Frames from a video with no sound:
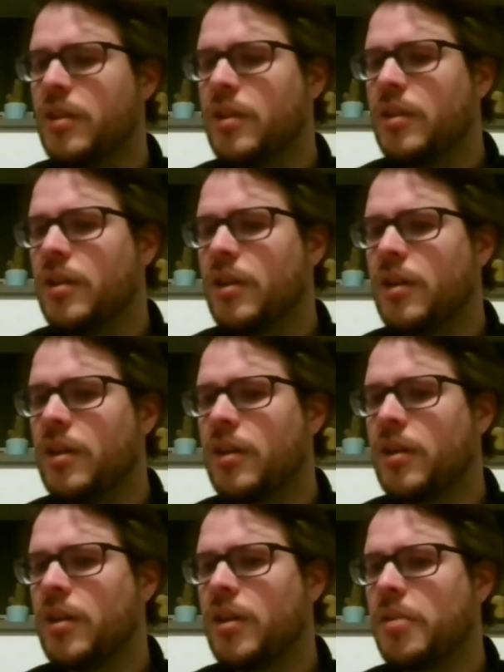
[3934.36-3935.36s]

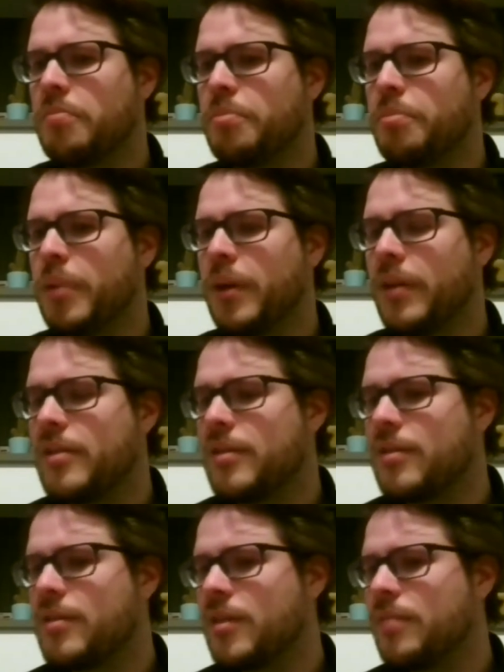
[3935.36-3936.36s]
but
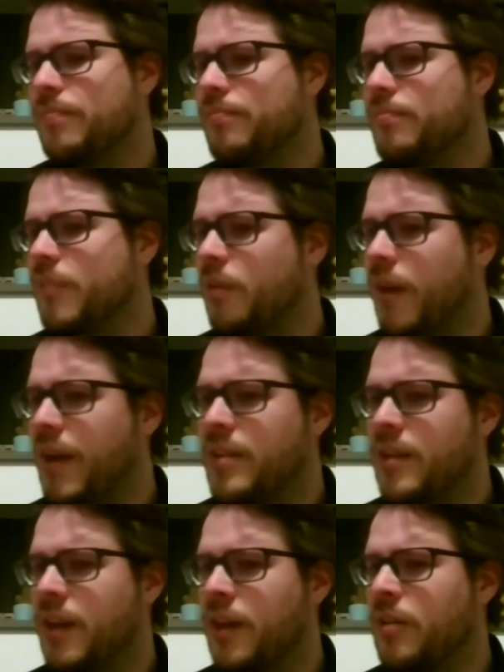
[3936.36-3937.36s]
right
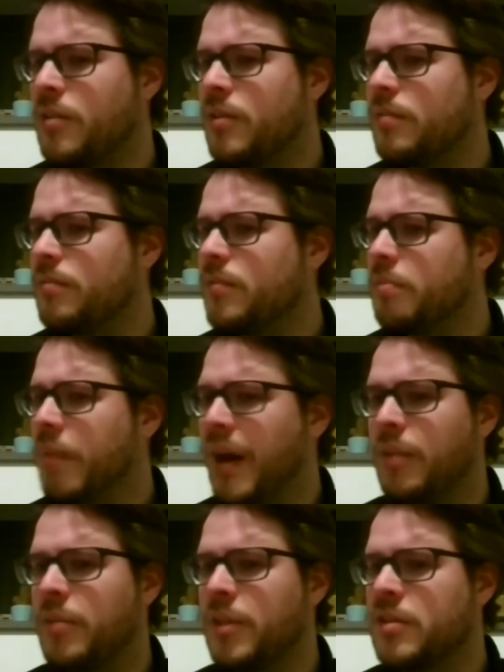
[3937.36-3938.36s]
now,
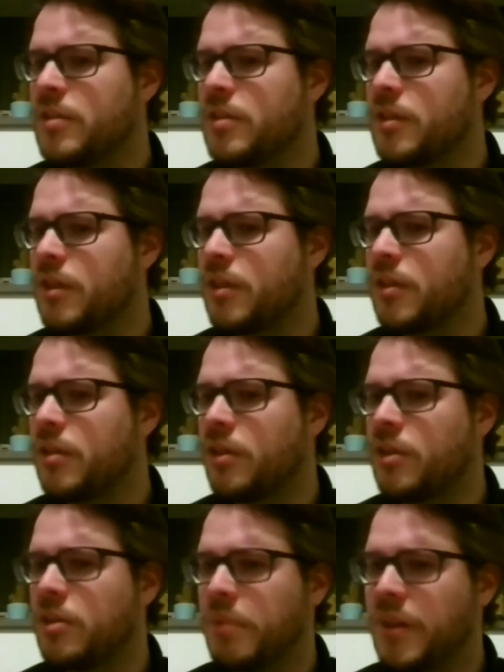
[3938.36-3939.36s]
Parliament is
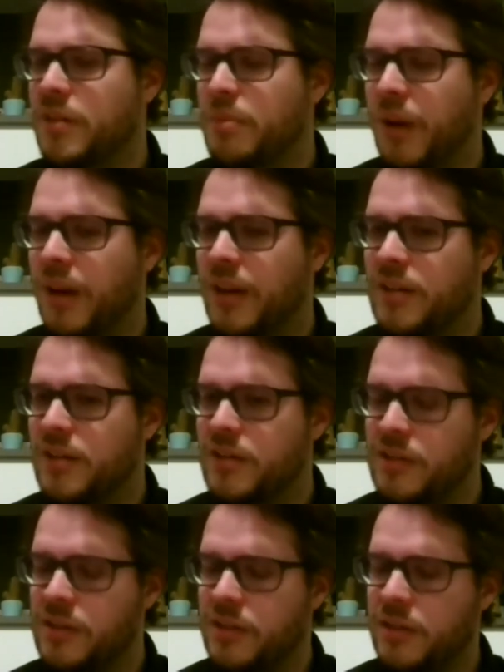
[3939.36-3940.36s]
not the best place
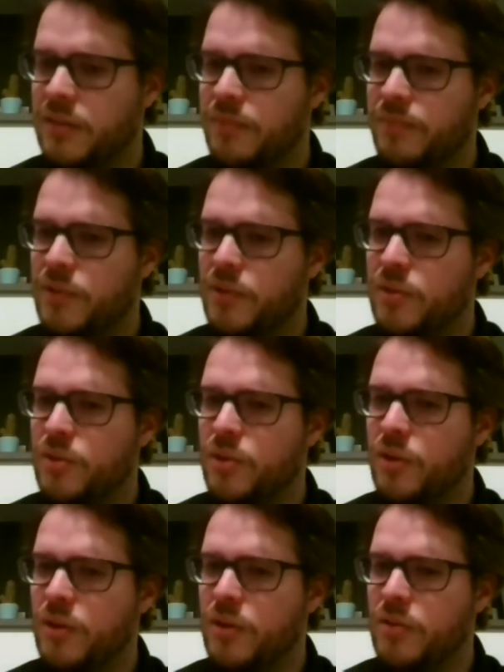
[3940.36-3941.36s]
to
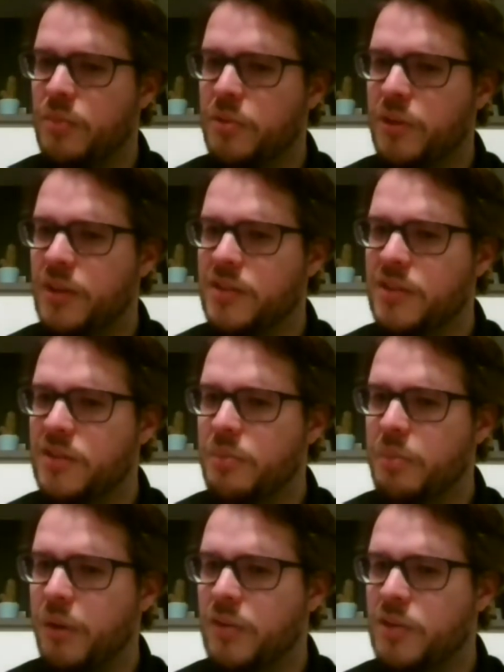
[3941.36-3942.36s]
talk crypto assets or
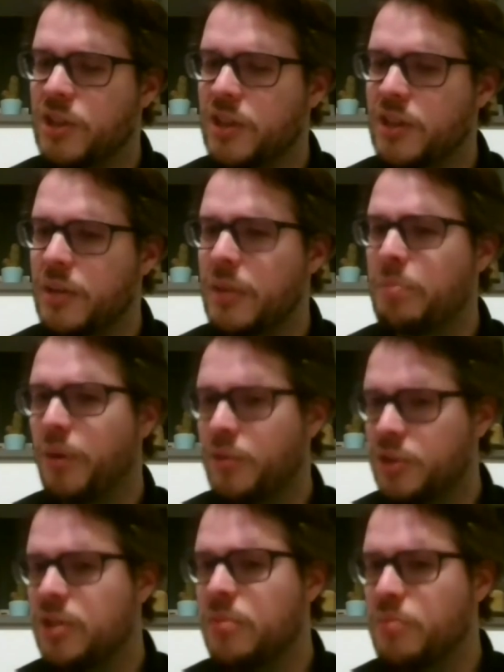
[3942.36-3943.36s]
blockchain. I mean,
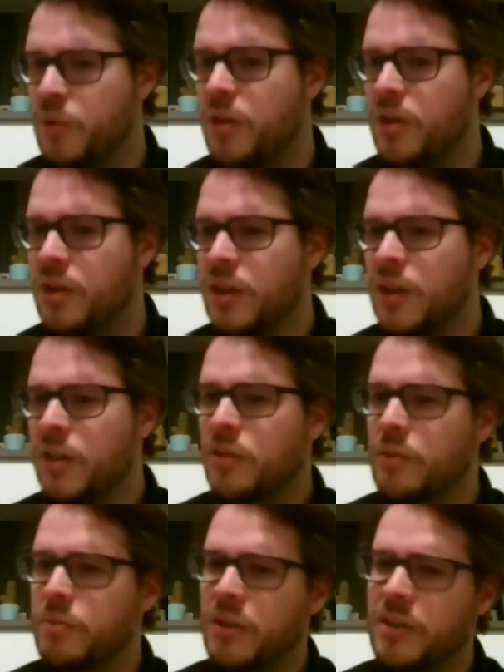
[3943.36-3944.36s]
blockchain more,
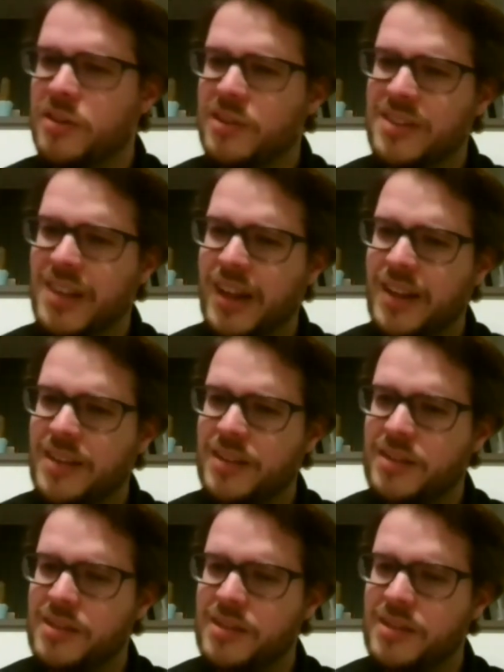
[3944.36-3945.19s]
crypto assets less.